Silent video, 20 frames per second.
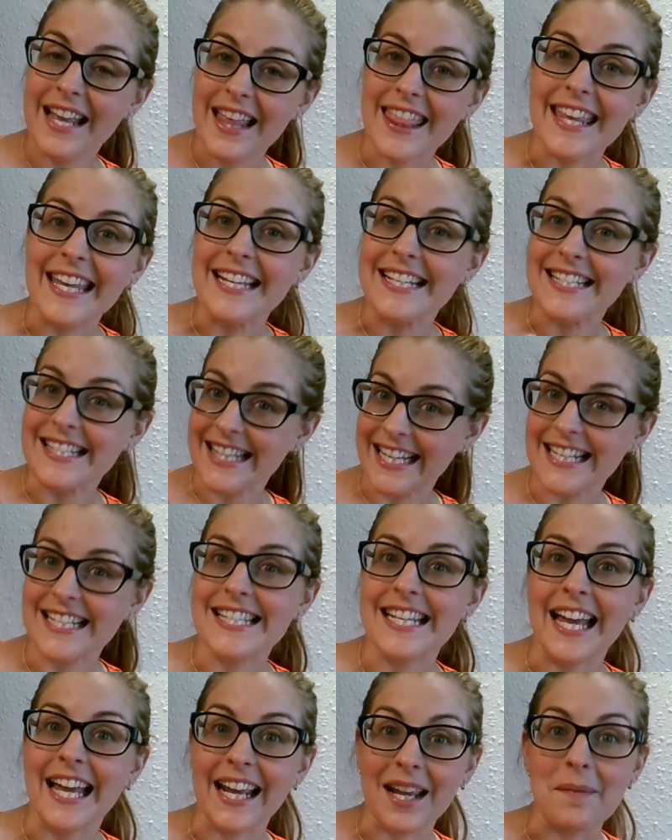these things
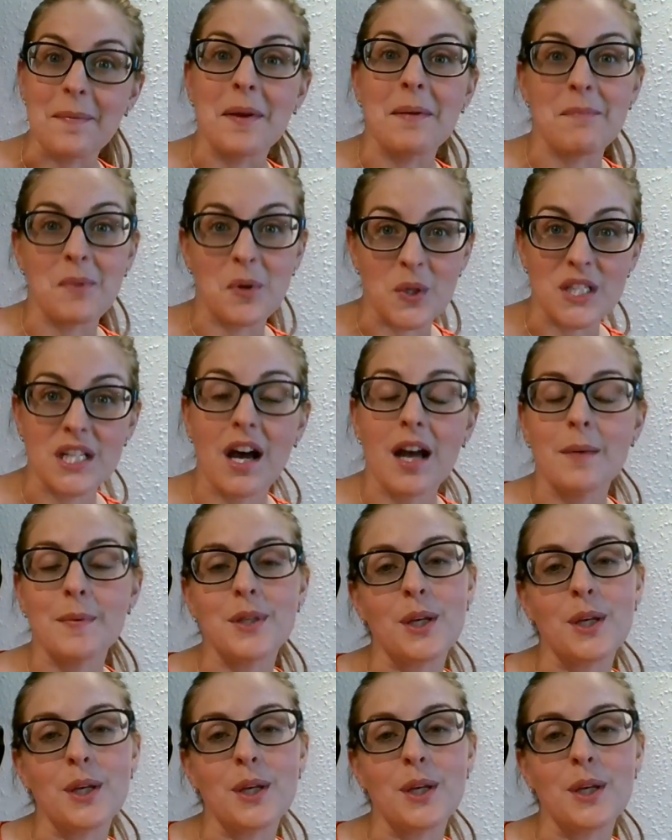take a bit more time.